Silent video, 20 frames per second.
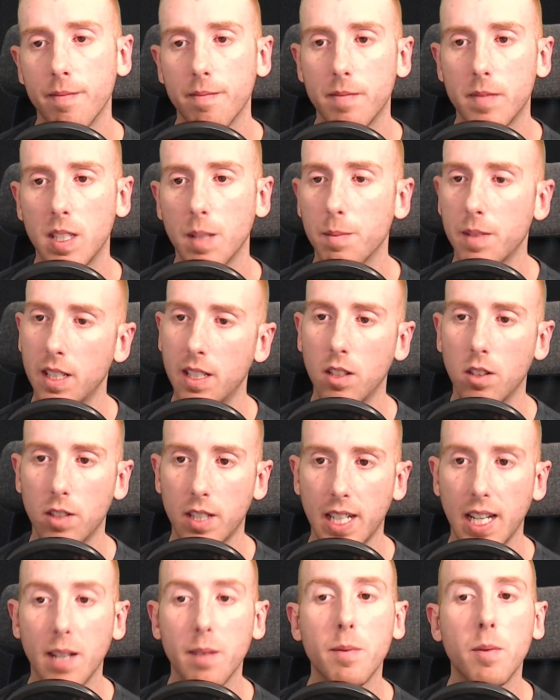Something to look
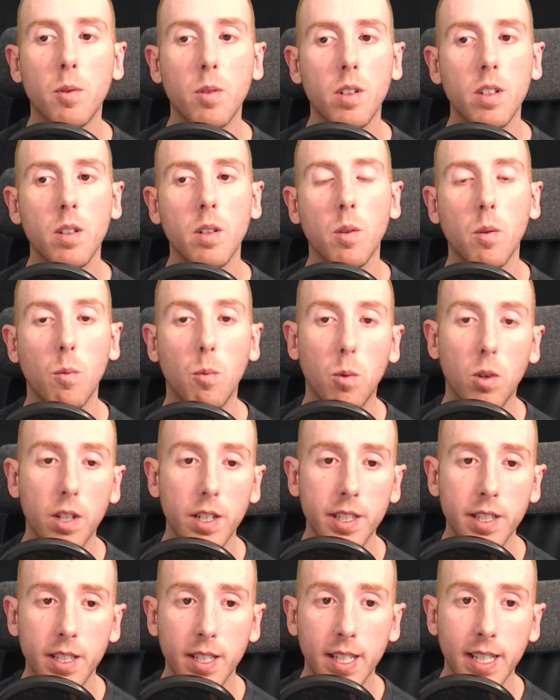out for.
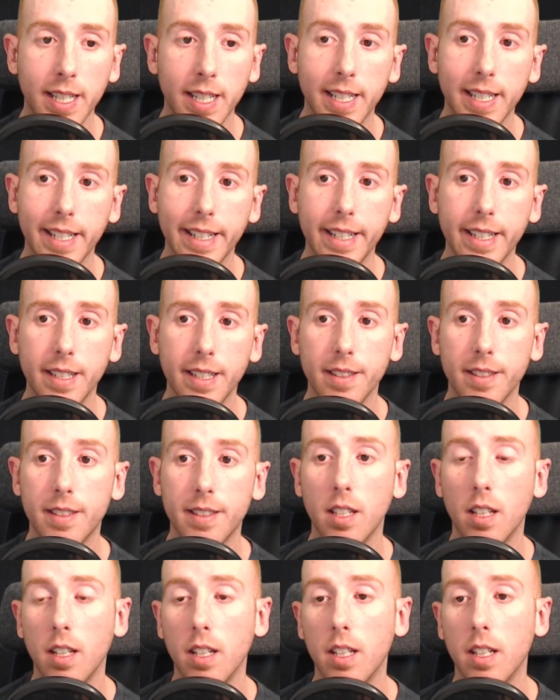One is
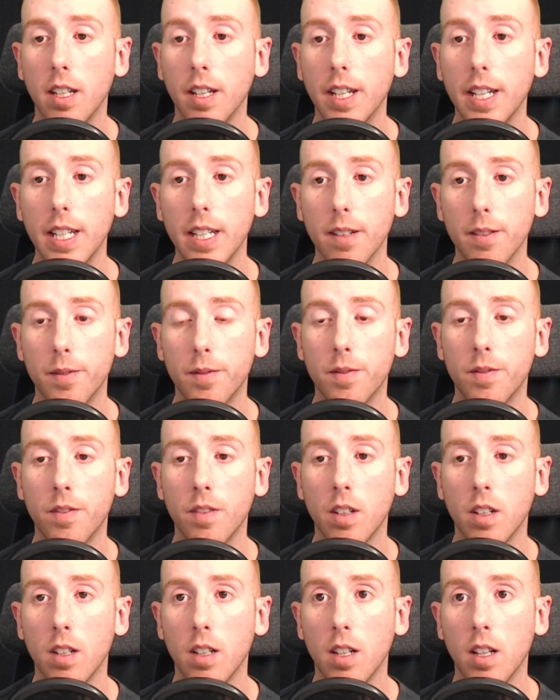if
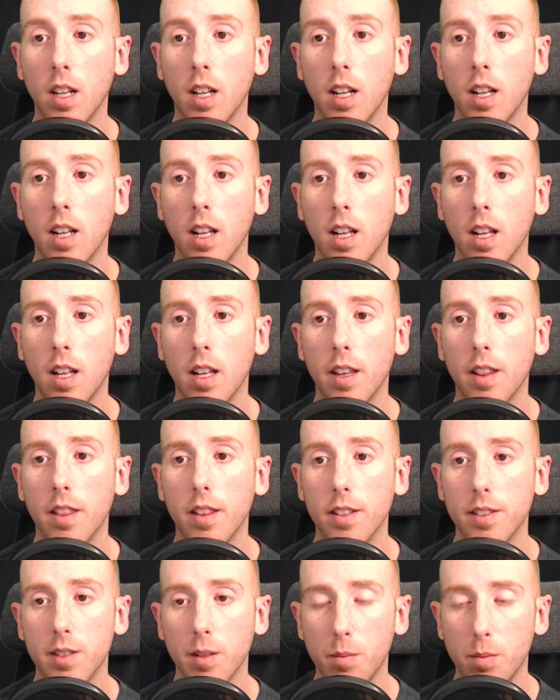the
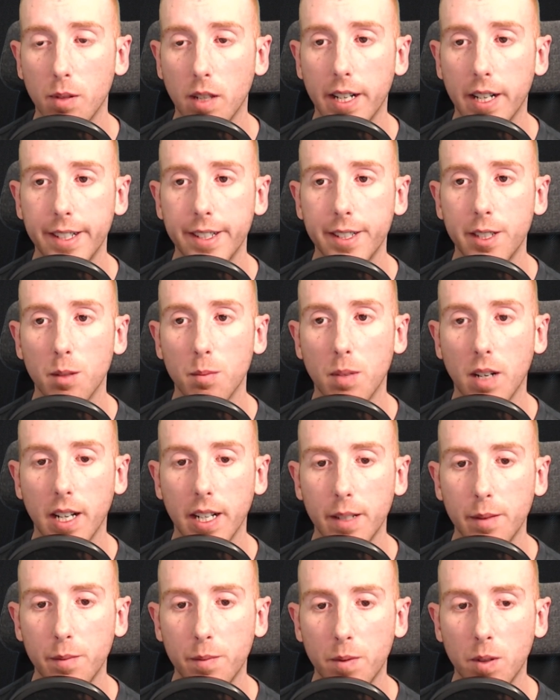supplier you're
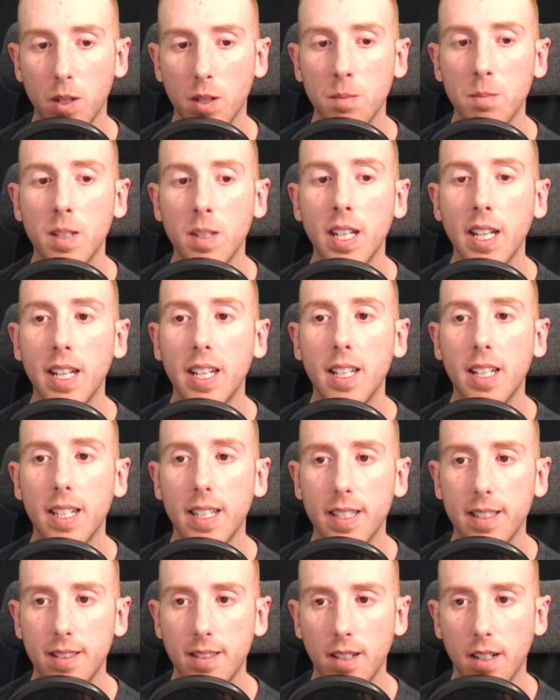buying from
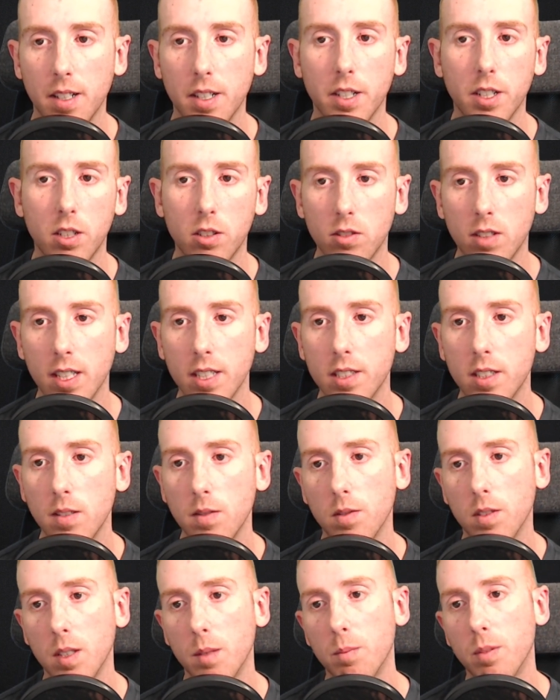is not
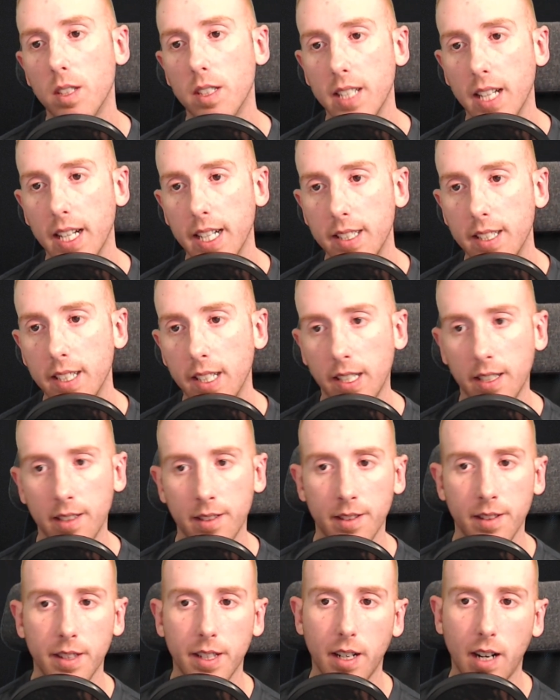aggressively protecting
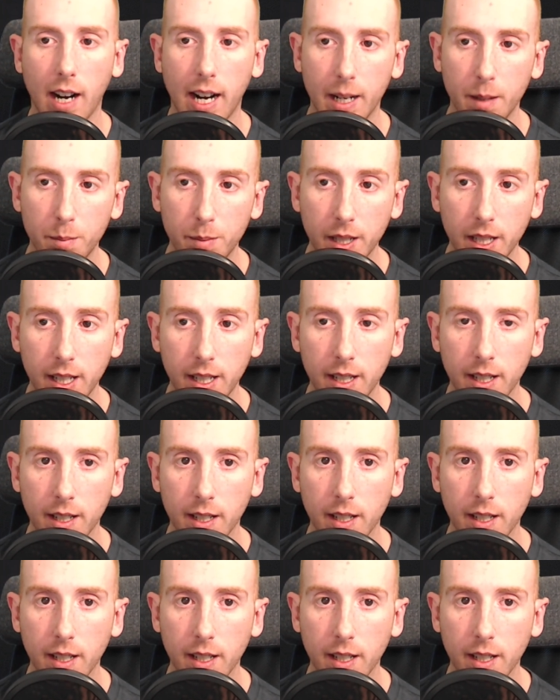their IP.